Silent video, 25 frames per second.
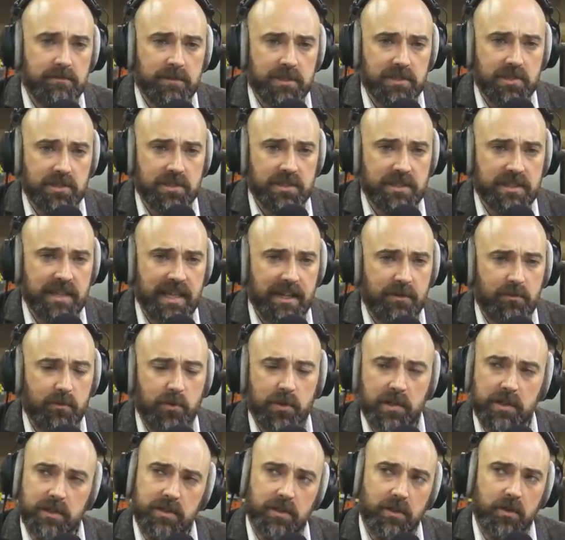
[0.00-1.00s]
which is that
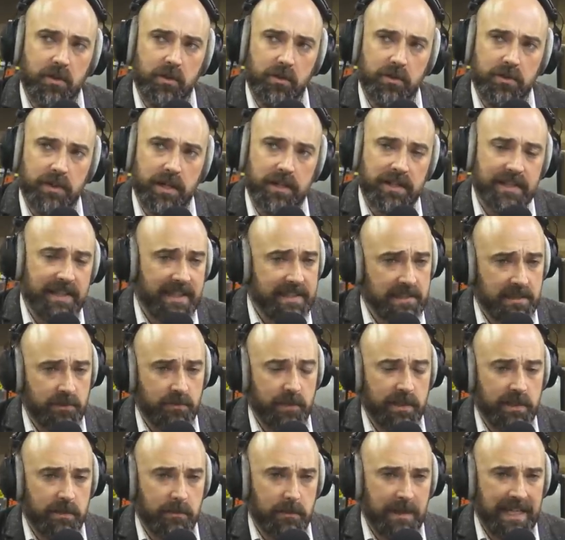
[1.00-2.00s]
one on, I think that's the
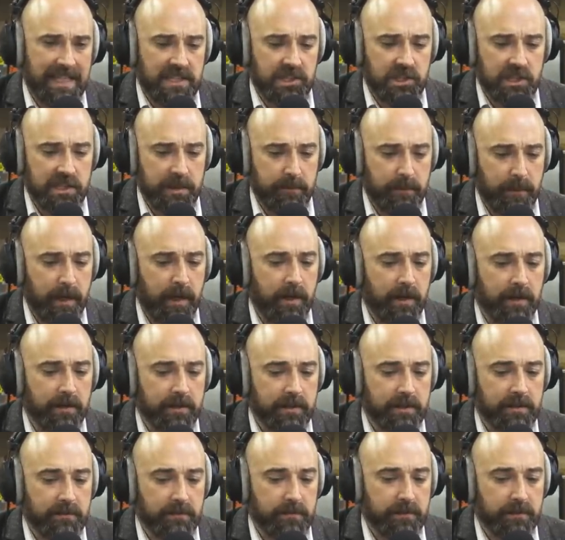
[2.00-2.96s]
one at Bletchley Park,